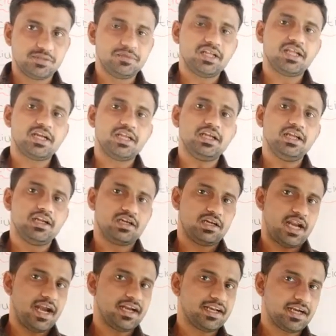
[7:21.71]

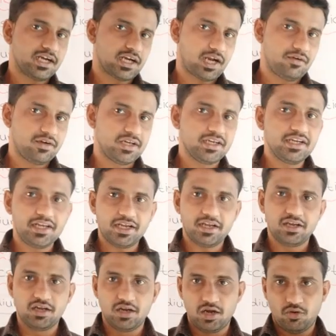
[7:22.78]
Similarly, light can travel
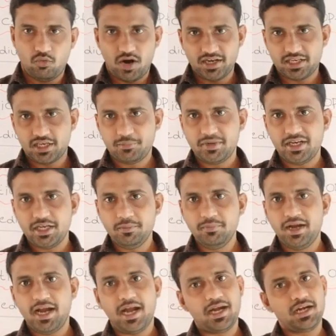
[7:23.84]
in water
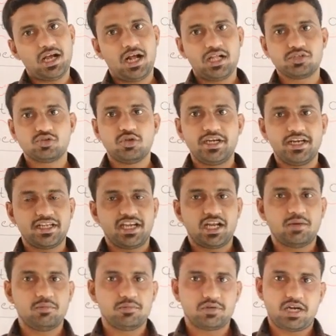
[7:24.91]
medium and also it
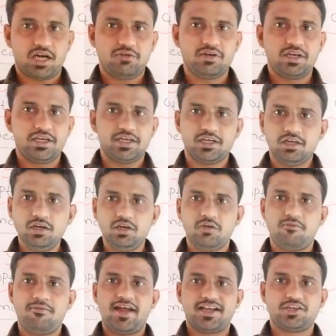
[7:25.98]
can travel in
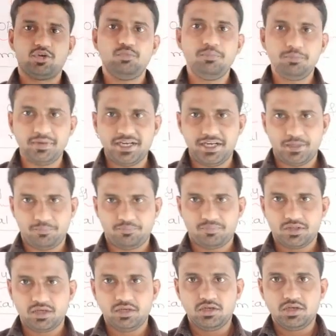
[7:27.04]
a vacuum
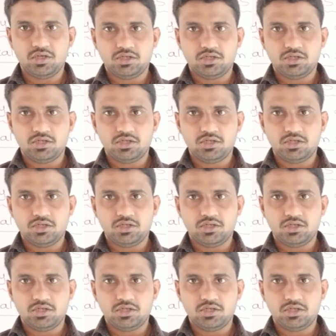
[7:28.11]
medium.